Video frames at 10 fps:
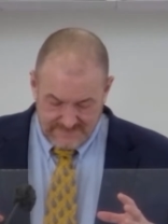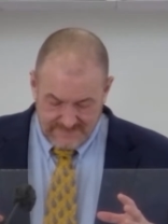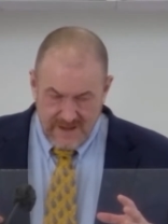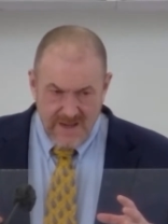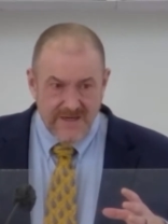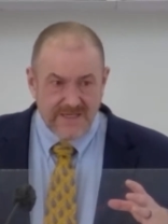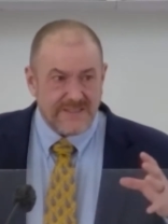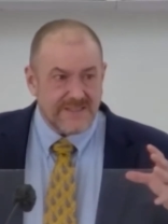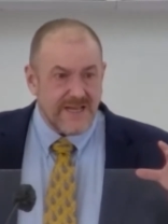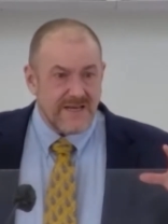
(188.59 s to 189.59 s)
and
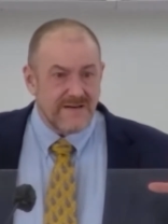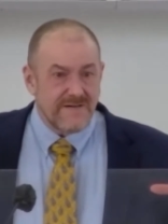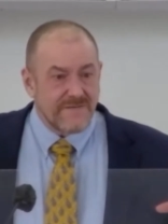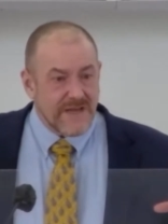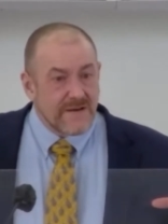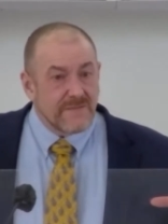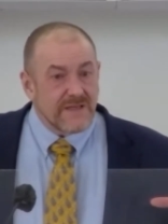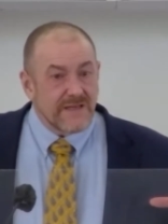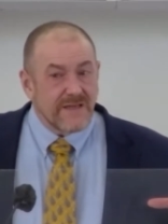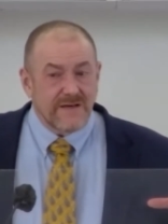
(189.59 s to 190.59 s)
extended
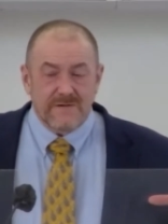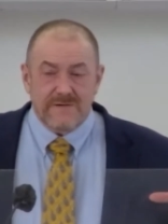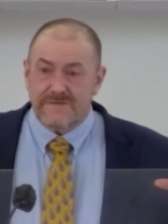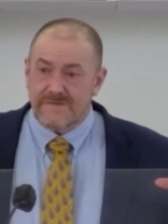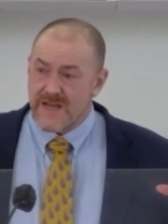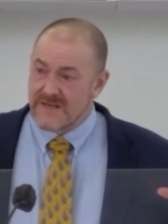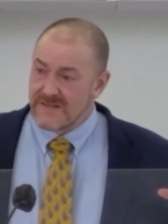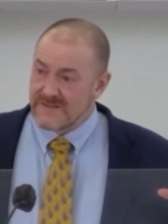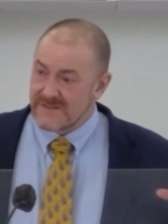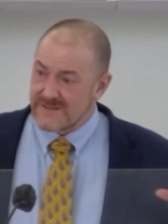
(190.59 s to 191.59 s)
family and/or
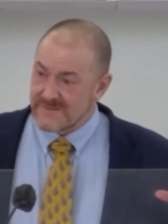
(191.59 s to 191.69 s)
friends